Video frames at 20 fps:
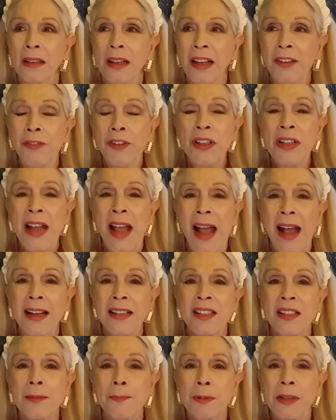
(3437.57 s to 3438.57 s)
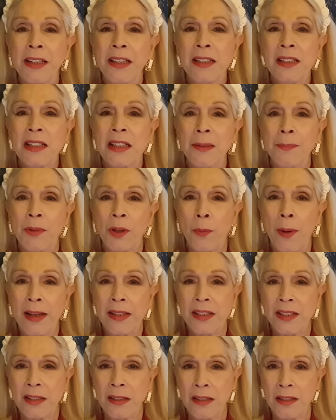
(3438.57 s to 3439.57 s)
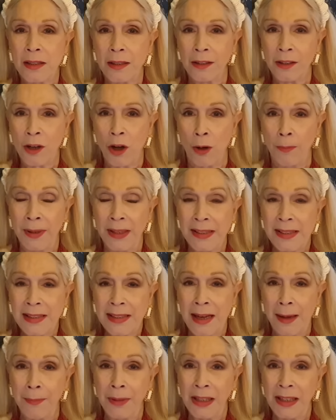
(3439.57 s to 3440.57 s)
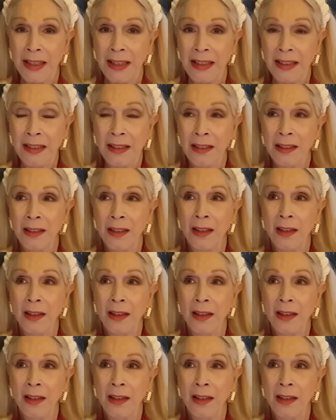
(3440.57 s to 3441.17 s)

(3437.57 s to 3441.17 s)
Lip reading: If it has, please keep the questions and comments coming in,